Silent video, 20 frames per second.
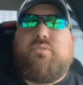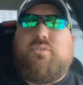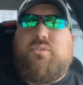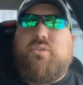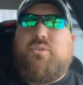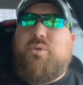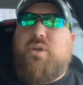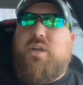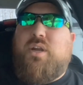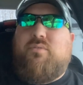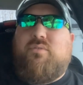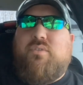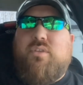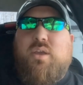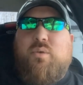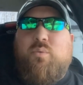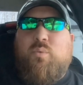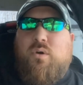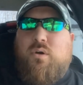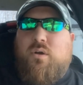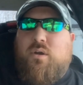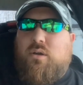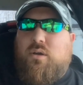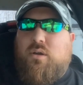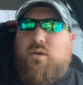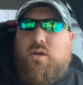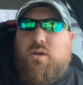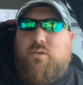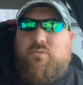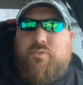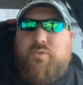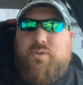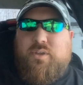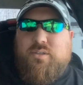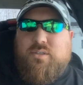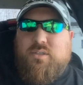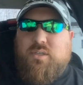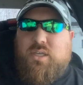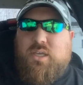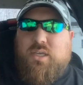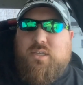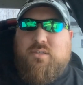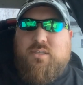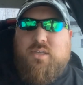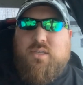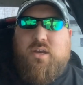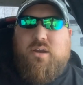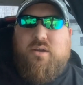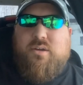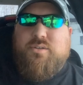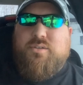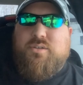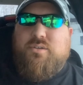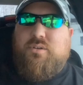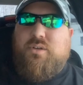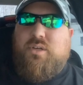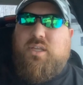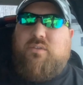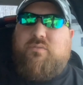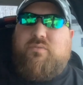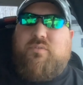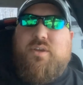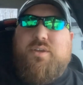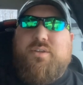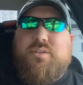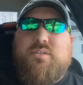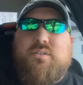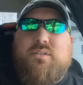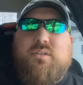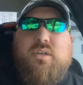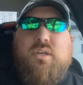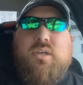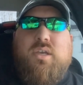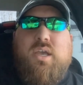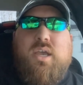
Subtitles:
do whatever they want on offense against that Arizona defense.